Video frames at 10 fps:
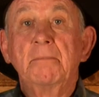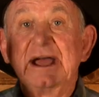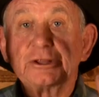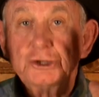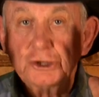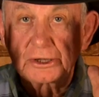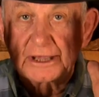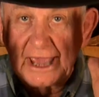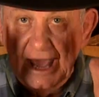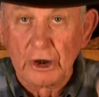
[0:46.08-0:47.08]
But you
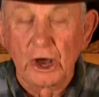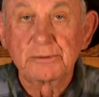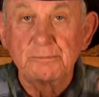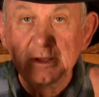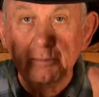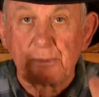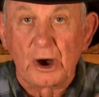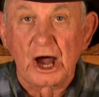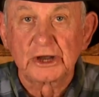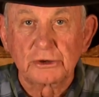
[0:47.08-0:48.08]
cannot be
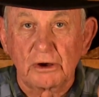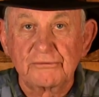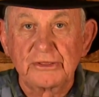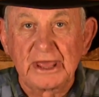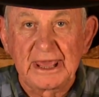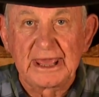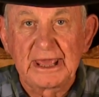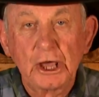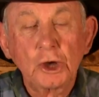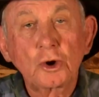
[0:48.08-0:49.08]
part of
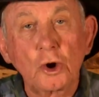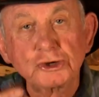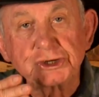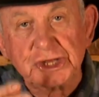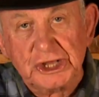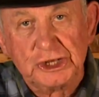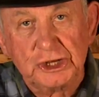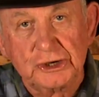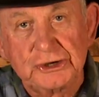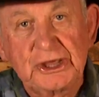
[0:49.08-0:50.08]
their
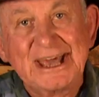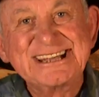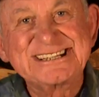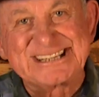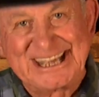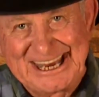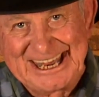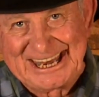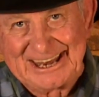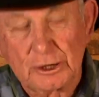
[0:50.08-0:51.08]
continued
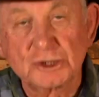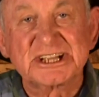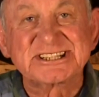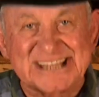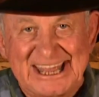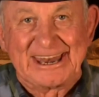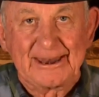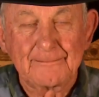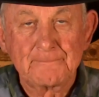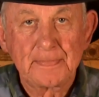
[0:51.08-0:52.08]
sinning, because it's sin.
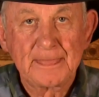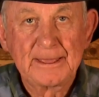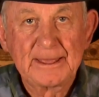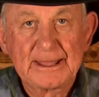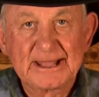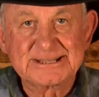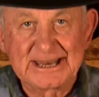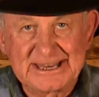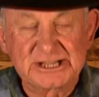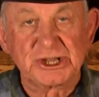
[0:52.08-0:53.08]
It's an
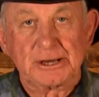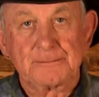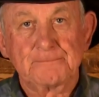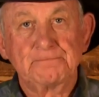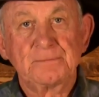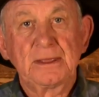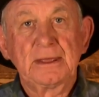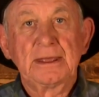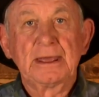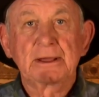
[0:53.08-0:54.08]
addiction.
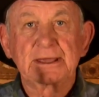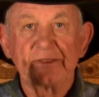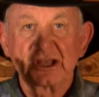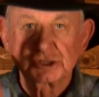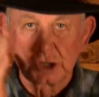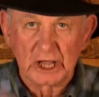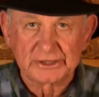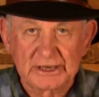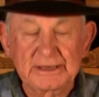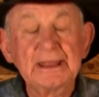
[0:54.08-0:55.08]
Okay, they
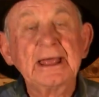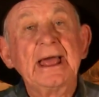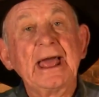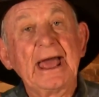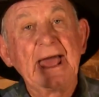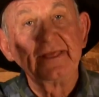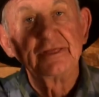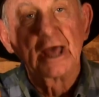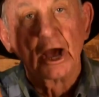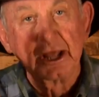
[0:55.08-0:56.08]
started, and
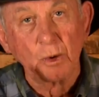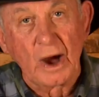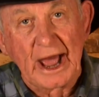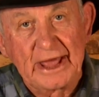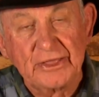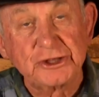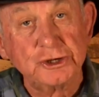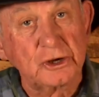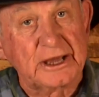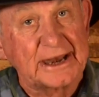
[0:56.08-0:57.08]
the only way that
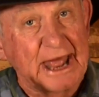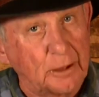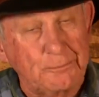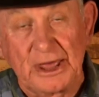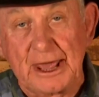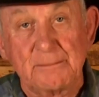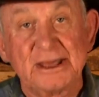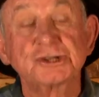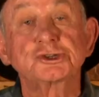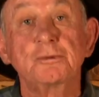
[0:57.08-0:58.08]
you can help them
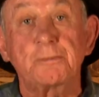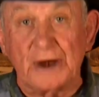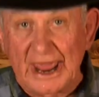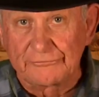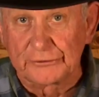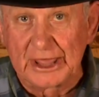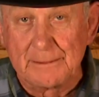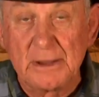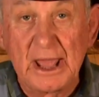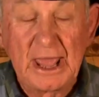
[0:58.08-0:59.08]
is to pray for
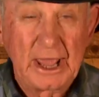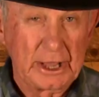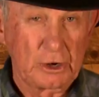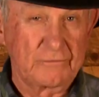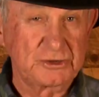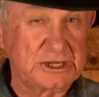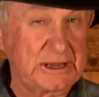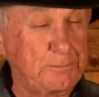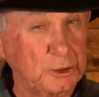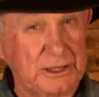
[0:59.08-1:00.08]
them and
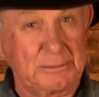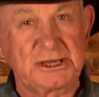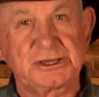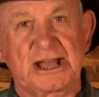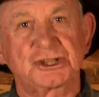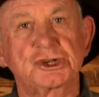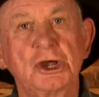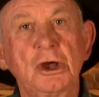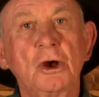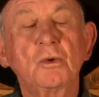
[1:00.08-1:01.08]
obviously put them in touch
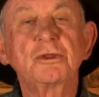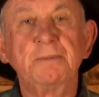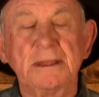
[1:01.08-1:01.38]
with